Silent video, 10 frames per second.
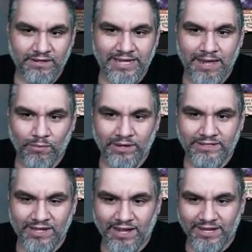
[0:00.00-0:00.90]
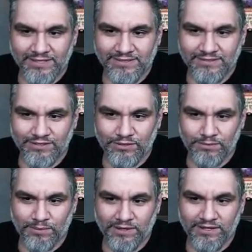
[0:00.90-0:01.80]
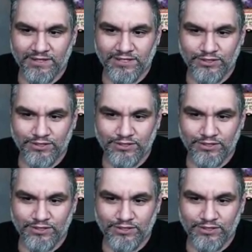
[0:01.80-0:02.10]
Yeah, when it dies, you put it in the